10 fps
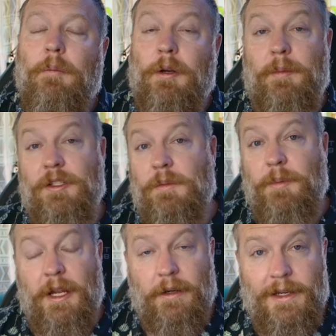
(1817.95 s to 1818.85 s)
pretty much just
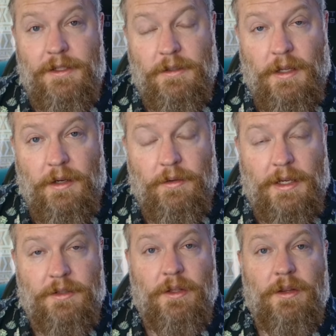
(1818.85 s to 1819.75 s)
black or Asian. I don't
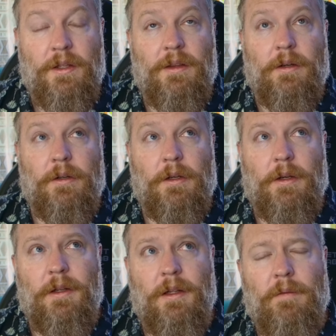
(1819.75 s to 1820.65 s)
actually think there are
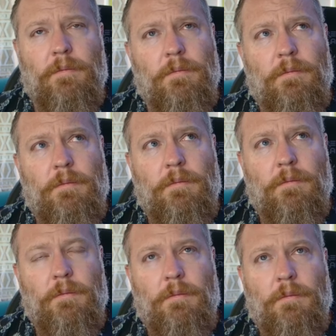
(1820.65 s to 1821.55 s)
any
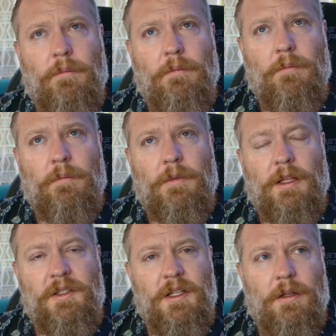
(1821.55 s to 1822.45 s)

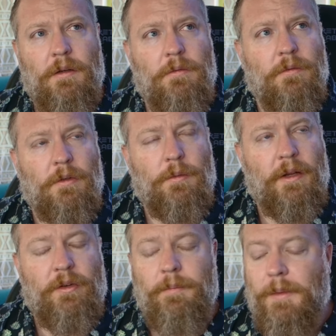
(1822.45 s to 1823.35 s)
Latino or
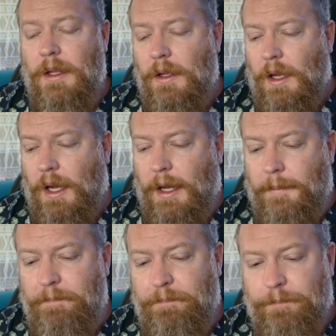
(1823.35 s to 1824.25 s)
whatever.
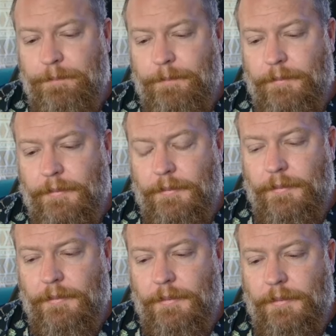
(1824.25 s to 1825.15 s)

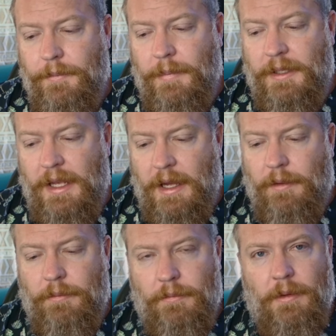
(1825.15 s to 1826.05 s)
But
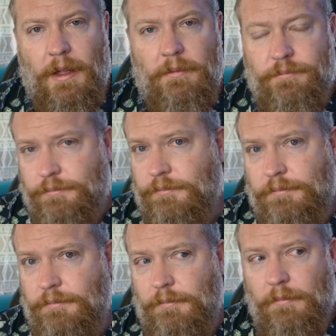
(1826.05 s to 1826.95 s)
yeah,
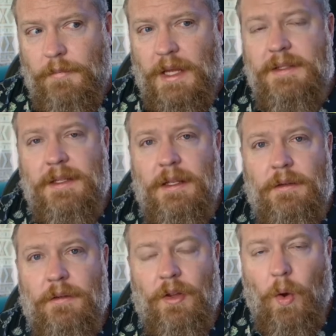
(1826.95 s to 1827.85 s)
that's
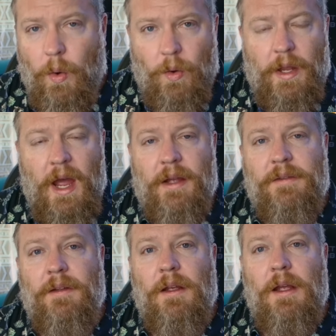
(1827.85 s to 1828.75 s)
it. The whole
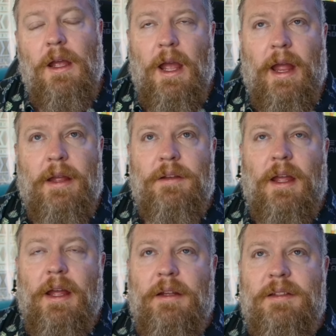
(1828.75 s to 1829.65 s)
cast. And
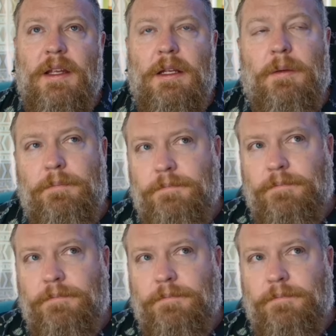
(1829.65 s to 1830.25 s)
it's like,